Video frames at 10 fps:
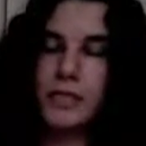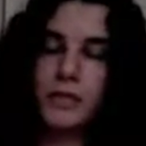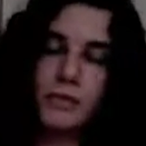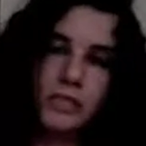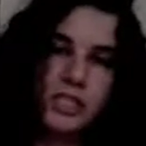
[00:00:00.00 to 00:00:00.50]

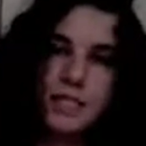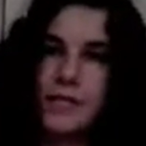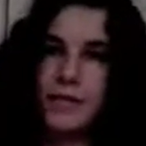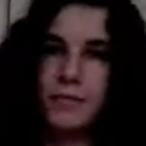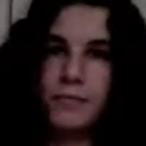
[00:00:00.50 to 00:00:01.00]
She's
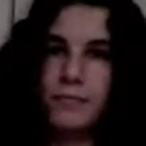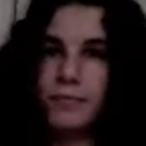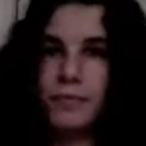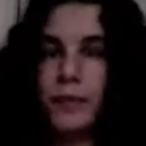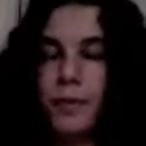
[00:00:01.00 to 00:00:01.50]
eating.
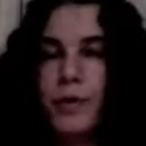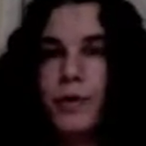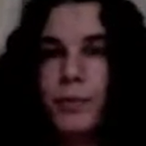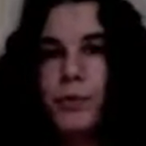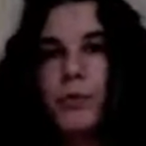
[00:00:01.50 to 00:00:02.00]

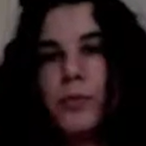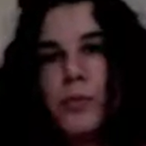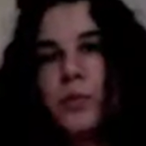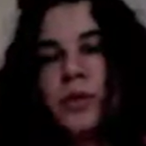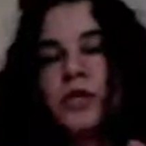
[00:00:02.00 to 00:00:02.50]
But
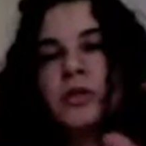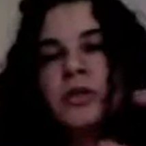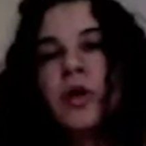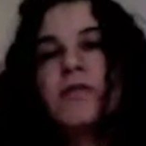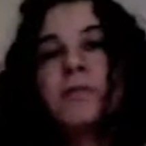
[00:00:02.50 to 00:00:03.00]
you'll
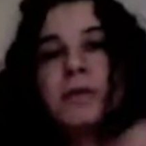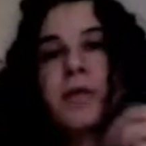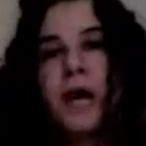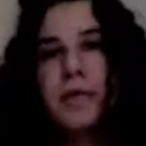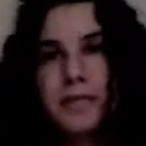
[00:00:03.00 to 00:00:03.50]
know from the
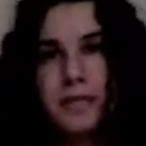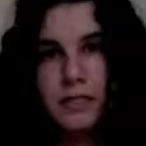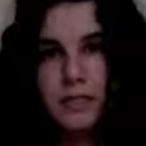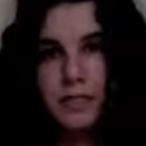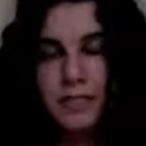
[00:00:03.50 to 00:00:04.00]
context
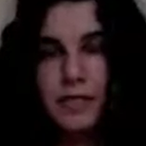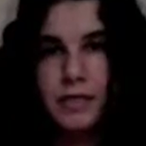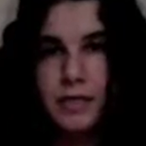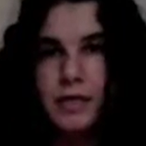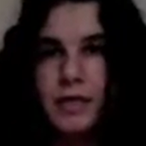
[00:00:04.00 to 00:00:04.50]
of the
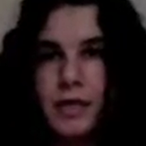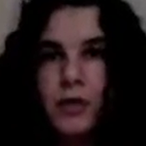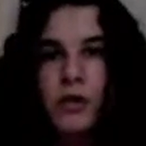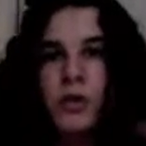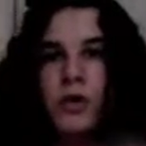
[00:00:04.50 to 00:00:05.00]
sentence, like
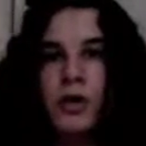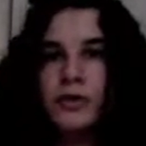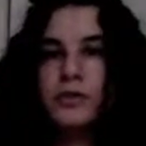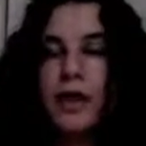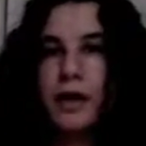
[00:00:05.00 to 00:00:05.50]
who are you
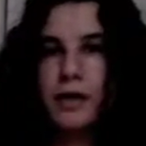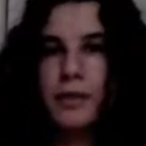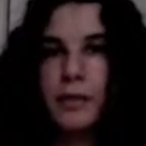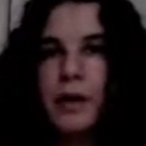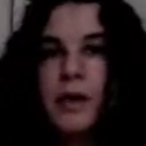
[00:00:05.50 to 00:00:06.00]
talking
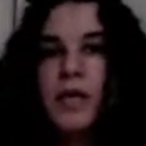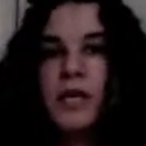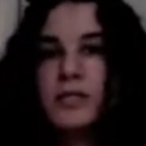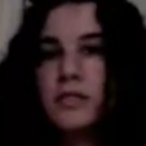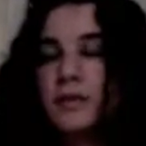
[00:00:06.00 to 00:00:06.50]
about.
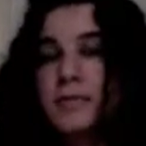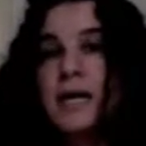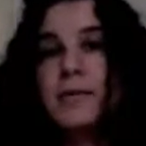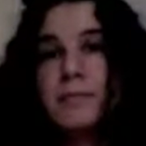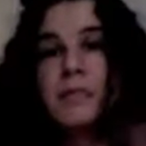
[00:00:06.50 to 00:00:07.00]
So
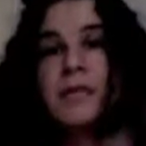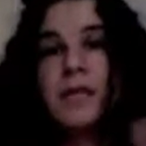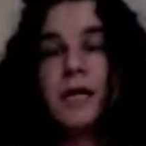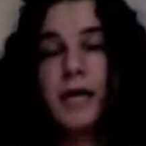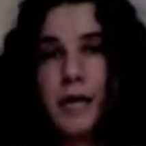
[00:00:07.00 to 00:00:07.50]
sometimes
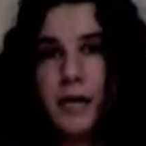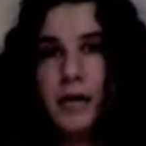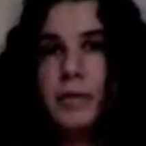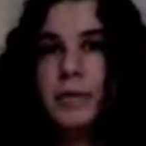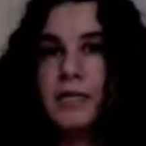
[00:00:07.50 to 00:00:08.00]
in
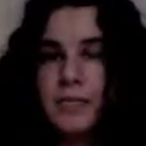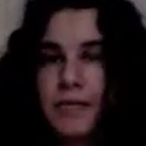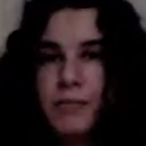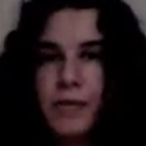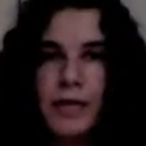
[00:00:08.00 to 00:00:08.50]
Arabic,
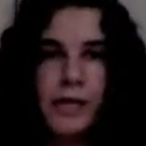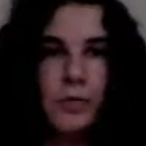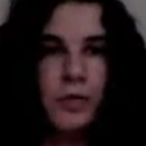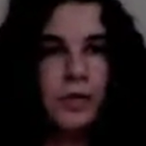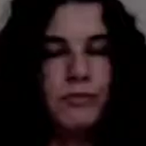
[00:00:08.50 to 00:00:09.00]
same thing.
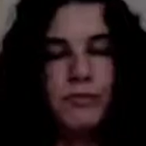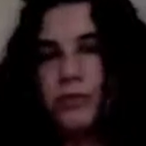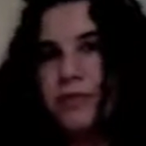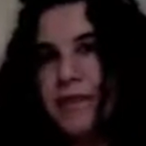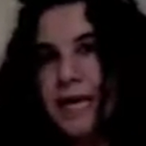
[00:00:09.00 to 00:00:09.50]
We
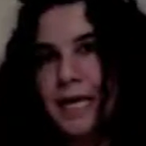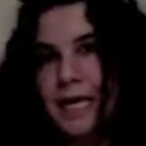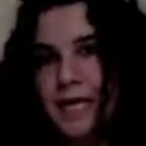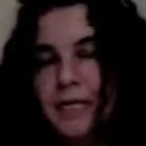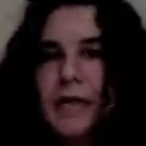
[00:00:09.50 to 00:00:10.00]
remove the
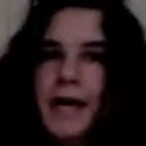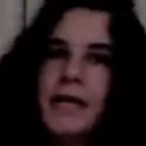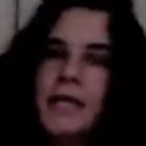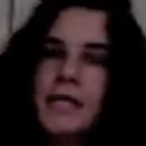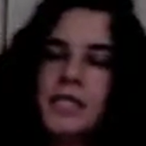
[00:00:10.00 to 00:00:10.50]
he
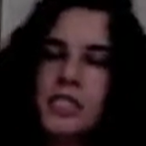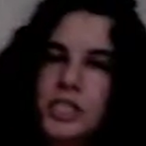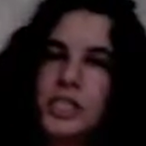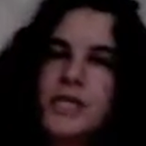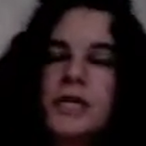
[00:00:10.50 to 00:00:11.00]
and the
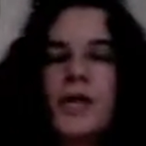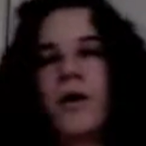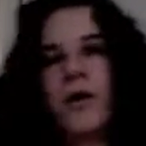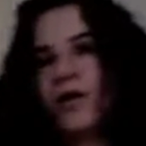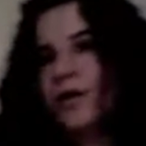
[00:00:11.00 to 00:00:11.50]
she,
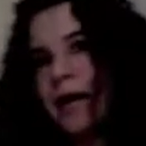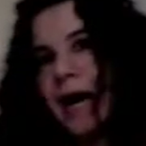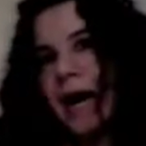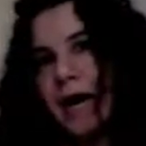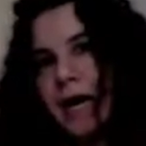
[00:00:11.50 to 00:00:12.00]
or the
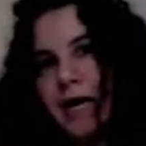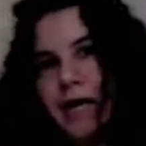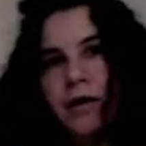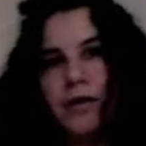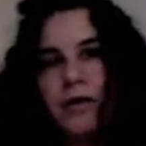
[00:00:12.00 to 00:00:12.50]
I,
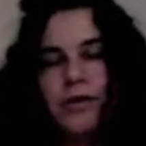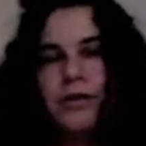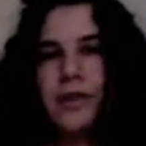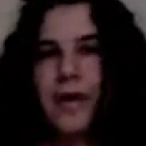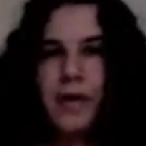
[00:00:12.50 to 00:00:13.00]
or the
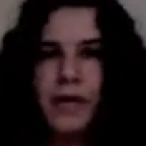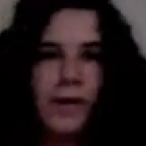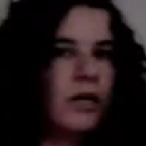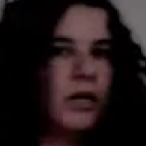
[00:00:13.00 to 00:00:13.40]
they,